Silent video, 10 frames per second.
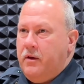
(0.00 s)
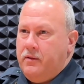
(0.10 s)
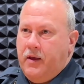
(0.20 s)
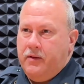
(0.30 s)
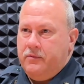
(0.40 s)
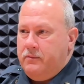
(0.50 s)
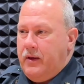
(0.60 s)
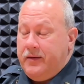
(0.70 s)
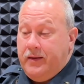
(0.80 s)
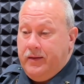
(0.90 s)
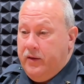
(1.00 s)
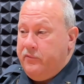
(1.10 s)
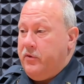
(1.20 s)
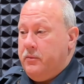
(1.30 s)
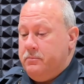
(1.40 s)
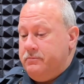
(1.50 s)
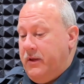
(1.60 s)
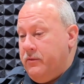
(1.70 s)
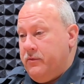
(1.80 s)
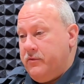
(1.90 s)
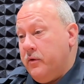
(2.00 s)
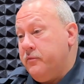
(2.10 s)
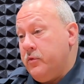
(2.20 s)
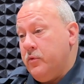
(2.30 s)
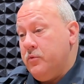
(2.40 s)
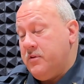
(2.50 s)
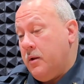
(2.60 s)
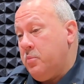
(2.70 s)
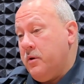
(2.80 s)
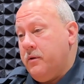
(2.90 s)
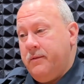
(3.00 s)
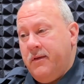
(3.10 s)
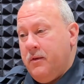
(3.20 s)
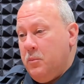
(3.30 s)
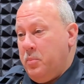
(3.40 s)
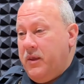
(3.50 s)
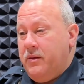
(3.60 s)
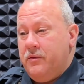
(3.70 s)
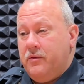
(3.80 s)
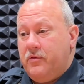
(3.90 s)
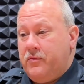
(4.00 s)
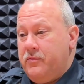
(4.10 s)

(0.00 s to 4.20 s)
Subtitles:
And that I get from either tofu, tempeh, beans,